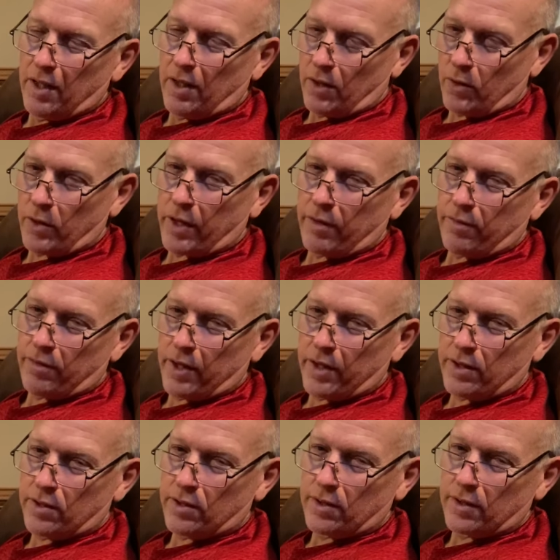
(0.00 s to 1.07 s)
Okay,
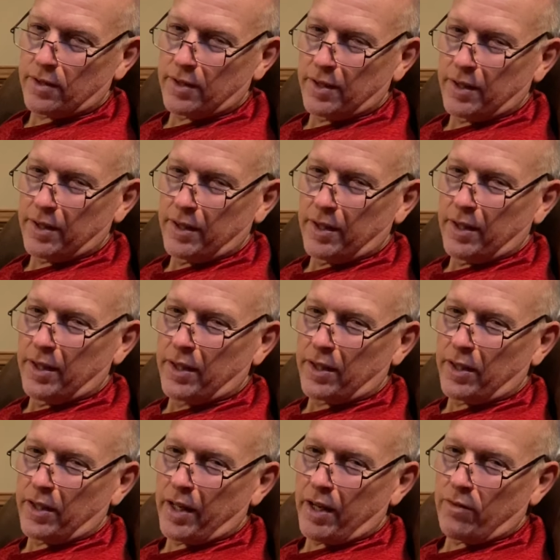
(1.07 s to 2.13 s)
friends. Good
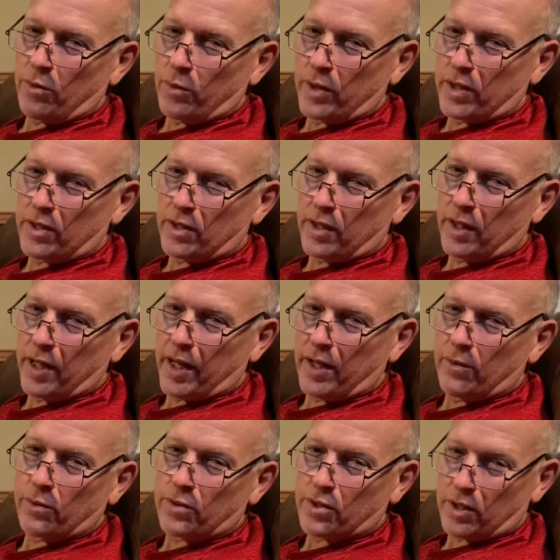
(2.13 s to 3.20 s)
to have you with us today.
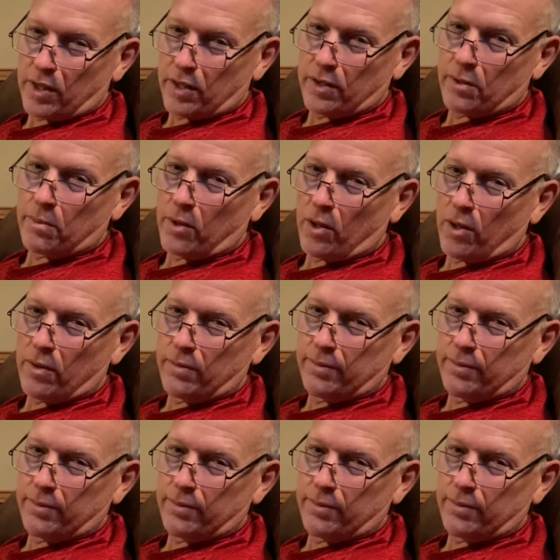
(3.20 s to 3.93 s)
We'll see you tomorrow.